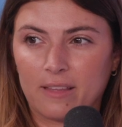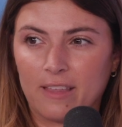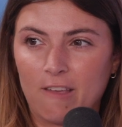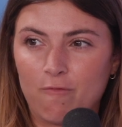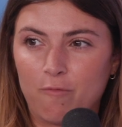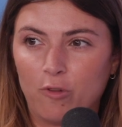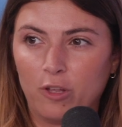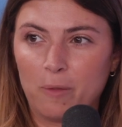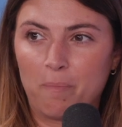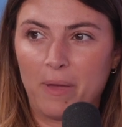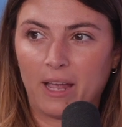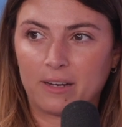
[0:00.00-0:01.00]
like they've
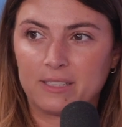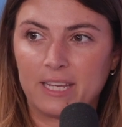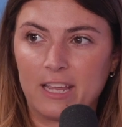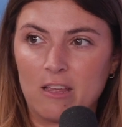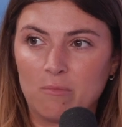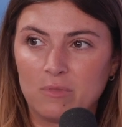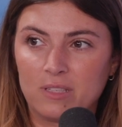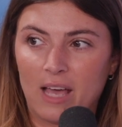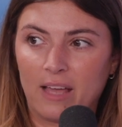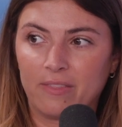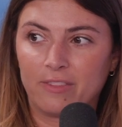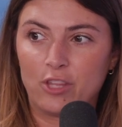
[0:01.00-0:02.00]
really picked teams
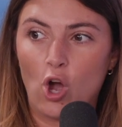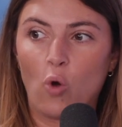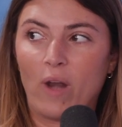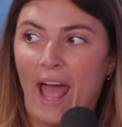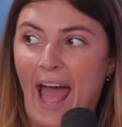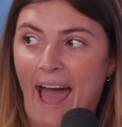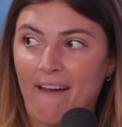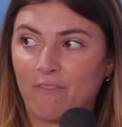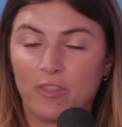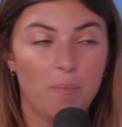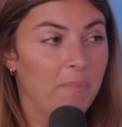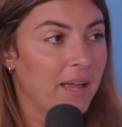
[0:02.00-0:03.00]
that don't
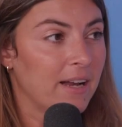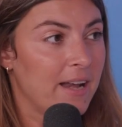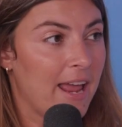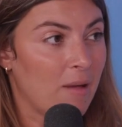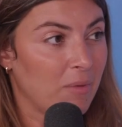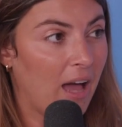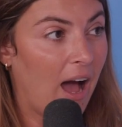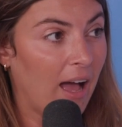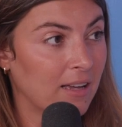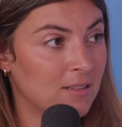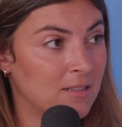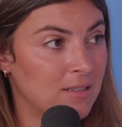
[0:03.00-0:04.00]
have the big name
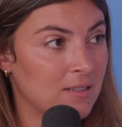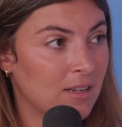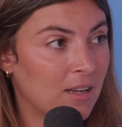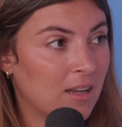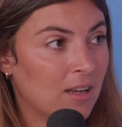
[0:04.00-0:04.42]
guys.